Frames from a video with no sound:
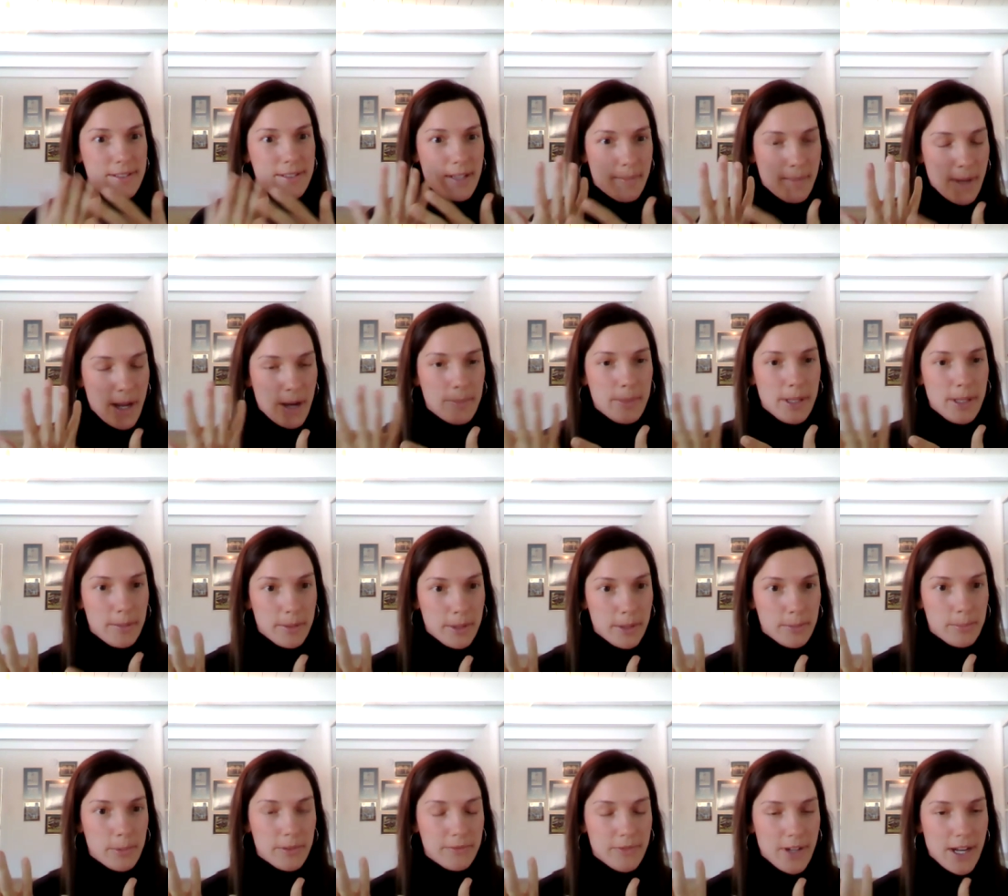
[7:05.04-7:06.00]
somehow be able to
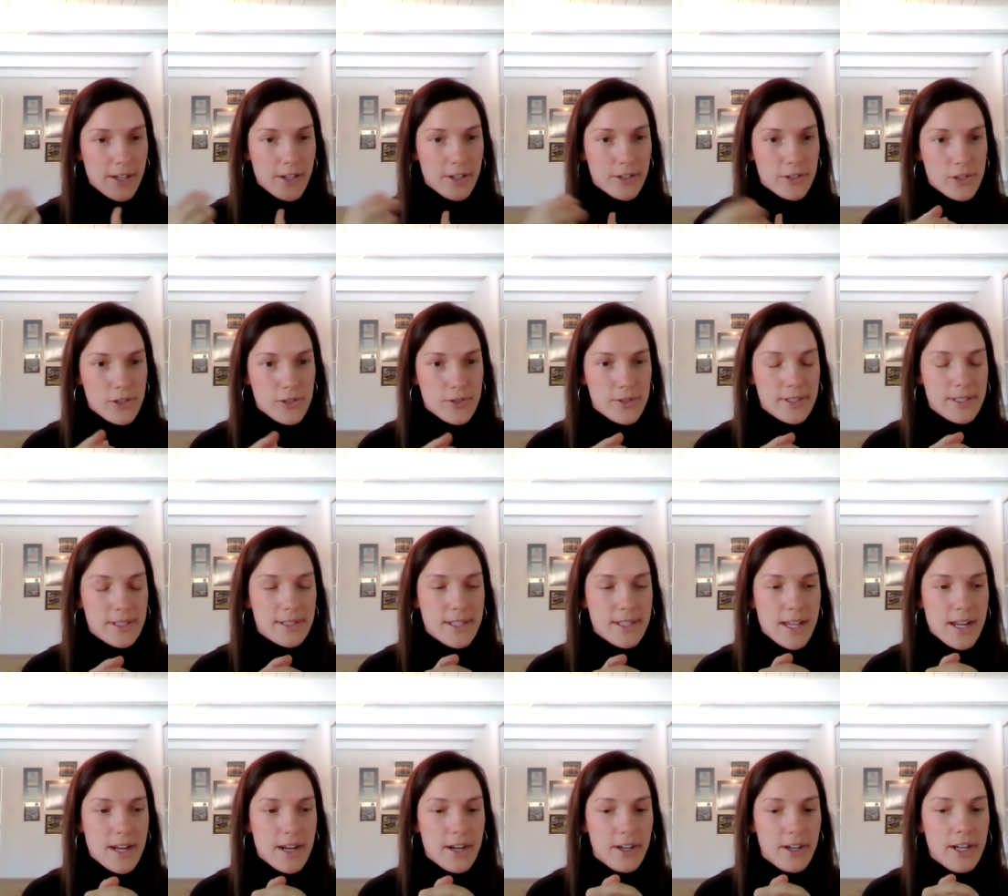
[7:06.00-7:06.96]
provide our juices
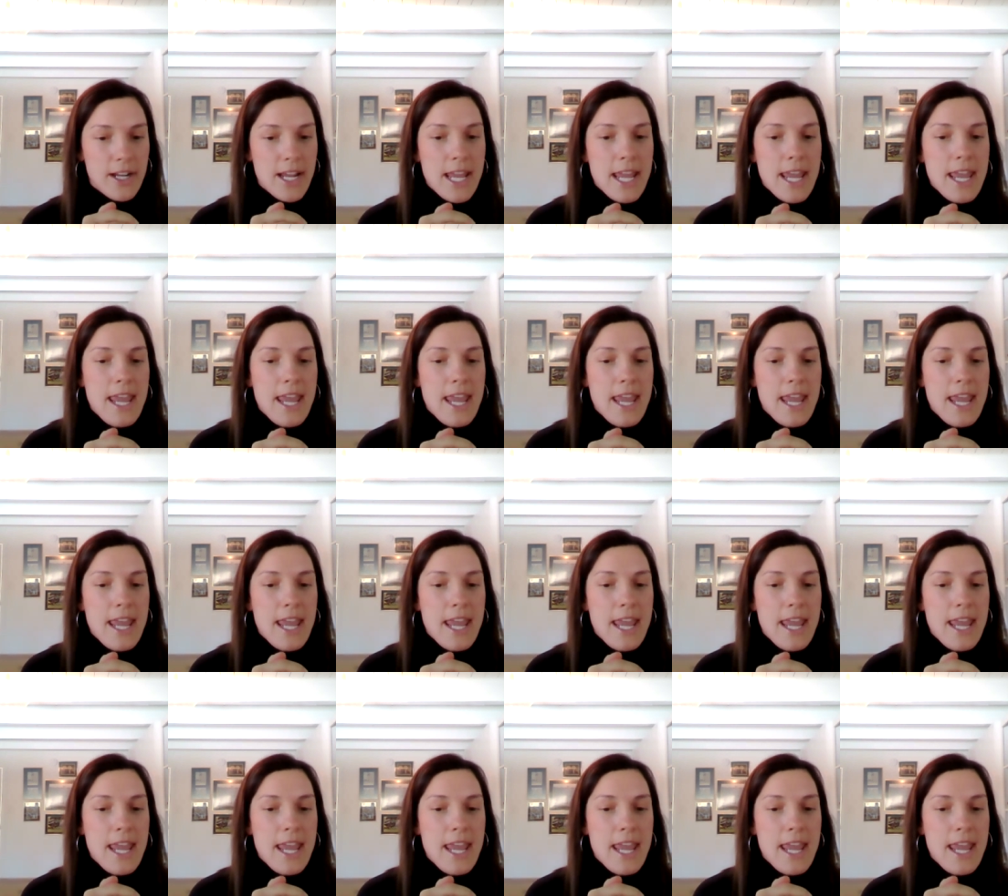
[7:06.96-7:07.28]
there.